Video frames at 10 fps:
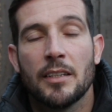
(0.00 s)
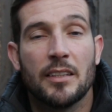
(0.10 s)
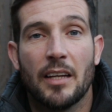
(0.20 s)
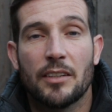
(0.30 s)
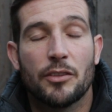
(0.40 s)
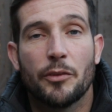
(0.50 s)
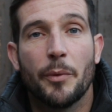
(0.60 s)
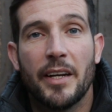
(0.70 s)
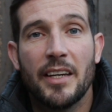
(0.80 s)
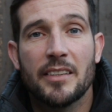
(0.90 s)
and that's just the
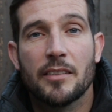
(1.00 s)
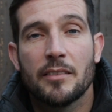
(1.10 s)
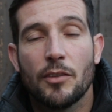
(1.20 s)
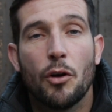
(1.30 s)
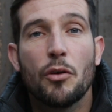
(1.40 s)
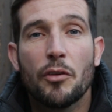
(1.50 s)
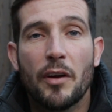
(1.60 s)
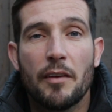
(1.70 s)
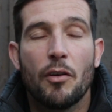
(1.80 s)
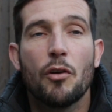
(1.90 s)
way it is.
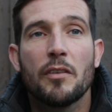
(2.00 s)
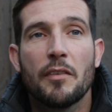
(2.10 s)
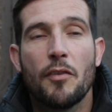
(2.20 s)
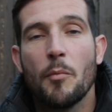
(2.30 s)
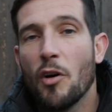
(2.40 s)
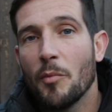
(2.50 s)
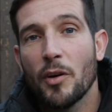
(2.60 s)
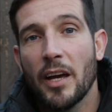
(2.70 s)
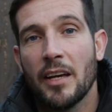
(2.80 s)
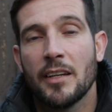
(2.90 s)
Hungry for more
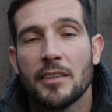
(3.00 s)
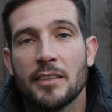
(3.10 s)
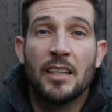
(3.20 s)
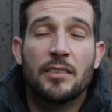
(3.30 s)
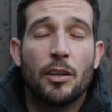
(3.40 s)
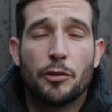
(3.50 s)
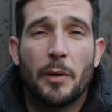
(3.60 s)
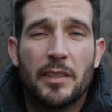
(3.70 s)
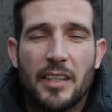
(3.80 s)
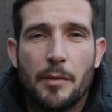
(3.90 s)
money. He's also
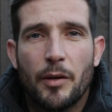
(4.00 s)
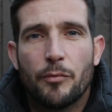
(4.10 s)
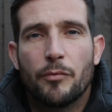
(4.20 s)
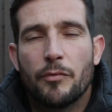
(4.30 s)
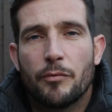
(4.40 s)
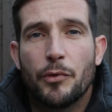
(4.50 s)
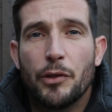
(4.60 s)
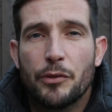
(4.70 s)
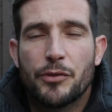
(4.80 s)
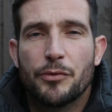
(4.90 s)
asking about
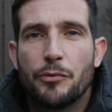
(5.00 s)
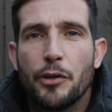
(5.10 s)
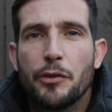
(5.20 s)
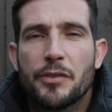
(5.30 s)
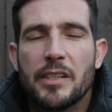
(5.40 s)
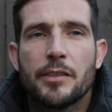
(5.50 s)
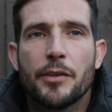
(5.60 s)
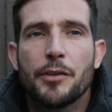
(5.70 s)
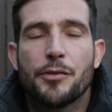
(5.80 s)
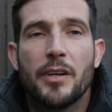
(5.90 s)
routes into
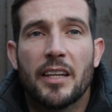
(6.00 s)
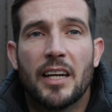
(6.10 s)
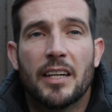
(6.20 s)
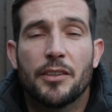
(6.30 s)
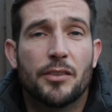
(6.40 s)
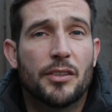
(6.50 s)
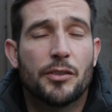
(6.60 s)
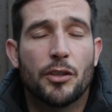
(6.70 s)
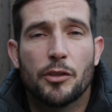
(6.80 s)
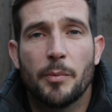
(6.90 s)
the trade, like I just
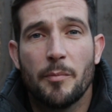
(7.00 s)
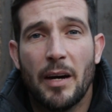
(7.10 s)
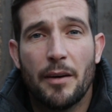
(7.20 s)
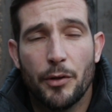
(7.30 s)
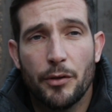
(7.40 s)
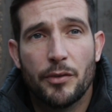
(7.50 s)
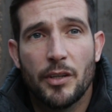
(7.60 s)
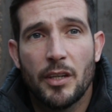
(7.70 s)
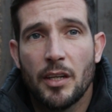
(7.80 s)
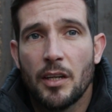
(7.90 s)
discussed about my route.
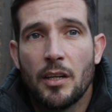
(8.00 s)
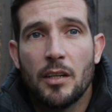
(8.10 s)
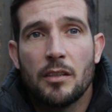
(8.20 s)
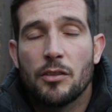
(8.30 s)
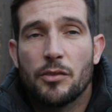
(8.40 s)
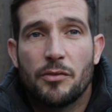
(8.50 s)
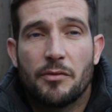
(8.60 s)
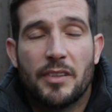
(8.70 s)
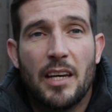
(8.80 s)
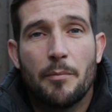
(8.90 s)
Just
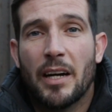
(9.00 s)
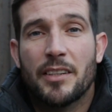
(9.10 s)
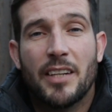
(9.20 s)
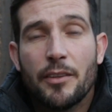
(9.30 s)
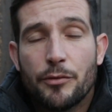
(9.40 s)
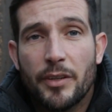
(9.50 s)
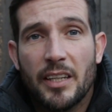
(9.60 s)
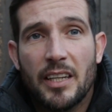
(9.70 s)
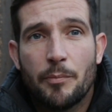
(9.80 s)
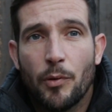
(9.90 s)
came by chance
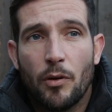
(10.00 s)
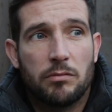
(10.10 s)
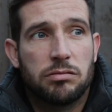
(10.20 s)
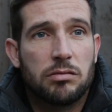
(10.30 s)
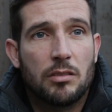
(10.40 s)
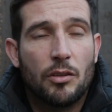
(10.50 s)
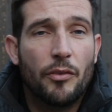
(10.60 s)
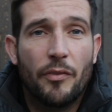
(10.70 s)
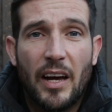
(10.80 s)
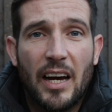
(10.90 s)
really, but other
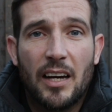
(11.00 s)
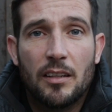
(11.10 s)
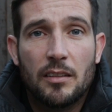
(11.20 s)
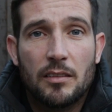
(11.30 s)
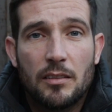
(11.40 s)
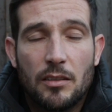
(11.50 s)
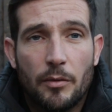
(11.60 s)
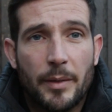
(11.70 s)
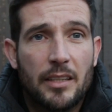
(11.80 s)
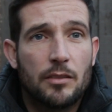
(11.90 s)
than that, you know what
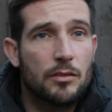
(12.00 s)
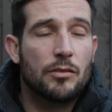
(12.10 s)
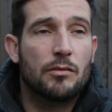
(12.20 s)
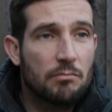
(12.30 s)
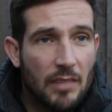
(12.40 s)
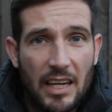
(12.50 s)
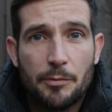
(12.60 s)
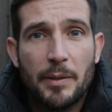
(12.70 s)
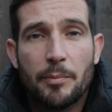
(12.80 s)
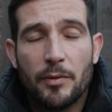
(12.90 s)
I mean, just
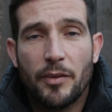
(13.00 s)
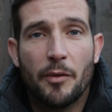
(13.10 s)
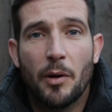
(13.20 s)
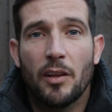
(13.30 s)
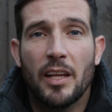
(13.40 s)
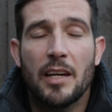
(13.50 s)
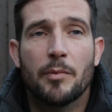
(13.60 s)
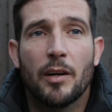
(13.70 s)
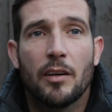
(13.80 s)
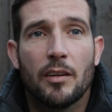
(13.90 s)
ask people if they want a
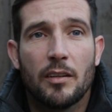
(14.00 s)
labourer.